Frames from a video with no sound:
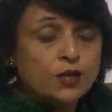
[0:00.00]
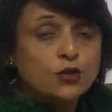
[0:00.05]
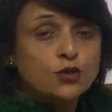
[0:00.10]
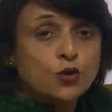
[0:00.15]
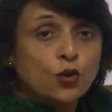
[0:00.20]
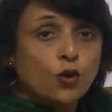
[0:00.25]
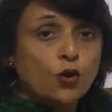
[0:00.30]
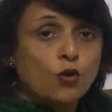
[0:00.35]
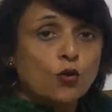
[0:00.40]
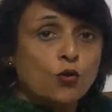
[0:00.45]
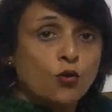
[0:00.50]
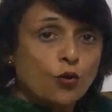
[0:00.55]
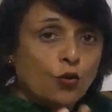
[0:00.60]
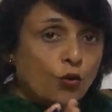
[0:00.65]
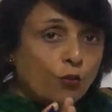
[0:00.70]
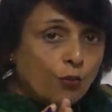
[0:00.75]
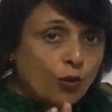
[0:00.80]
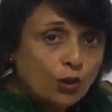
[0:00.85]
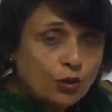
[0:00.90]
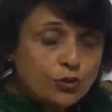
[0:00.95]
So
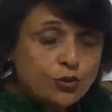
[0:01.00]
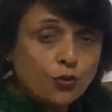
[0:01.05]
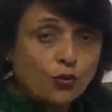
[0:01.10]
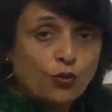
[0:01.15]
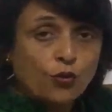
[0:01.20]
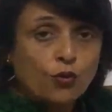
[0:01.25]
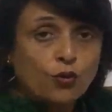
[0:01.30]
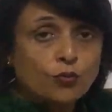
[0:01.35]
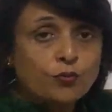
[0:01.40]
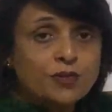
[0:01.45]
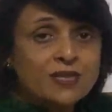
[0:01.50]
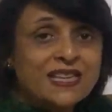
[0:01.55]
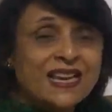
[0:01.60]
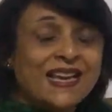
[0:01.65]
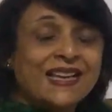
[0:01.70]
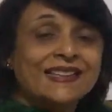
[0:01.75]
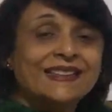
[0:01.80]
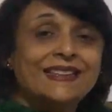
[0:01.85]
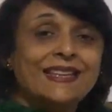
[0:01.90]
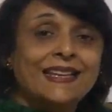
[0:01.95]
chromosomes,
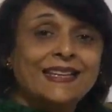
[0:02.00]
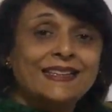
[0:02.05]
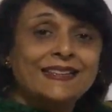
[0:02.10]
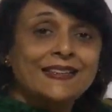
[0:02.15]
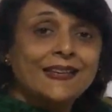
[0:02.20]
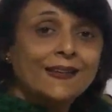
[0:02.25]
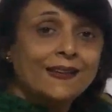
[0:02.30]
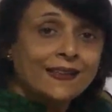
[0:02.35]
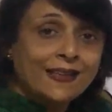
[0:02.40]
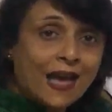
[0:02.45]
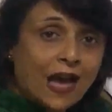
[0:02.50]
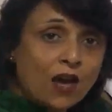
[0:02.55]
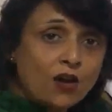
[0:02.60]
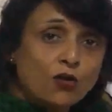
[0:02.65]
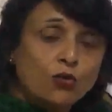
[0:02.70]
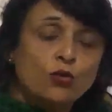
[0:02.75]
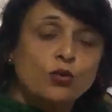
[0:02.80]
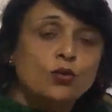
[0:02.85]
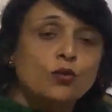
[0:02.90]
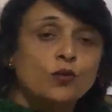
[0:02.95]
they thin
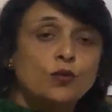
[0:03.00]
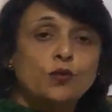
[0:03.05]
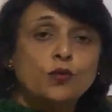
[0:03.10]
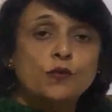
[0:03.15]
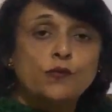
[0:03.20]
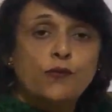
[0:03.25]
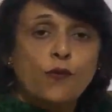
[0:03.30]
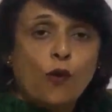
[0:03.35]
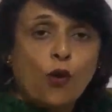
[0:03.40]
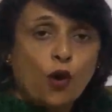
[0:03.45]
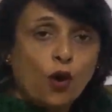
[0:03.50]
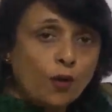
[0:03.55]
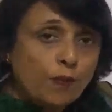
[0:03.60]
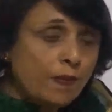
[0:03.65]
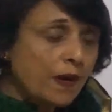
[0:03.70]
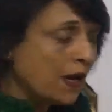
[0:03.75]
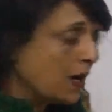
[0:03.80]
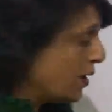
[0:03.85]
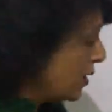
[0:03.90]
out to form